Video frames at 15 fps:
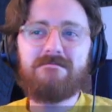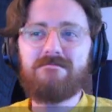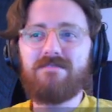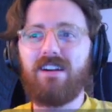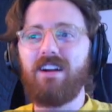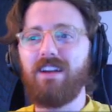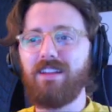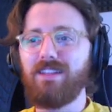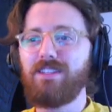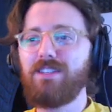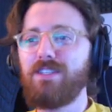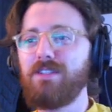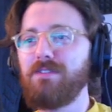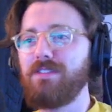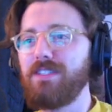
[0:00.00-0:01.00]
All right, let's
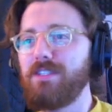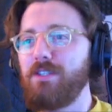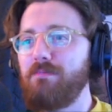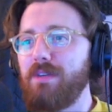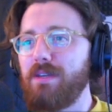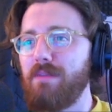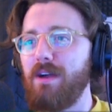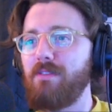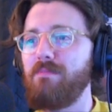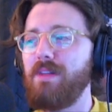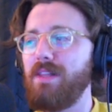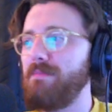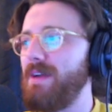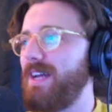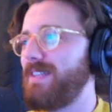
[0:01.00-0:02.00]
do big mouth
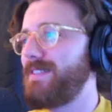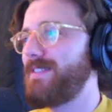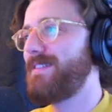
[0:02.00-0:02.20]
Billy bass,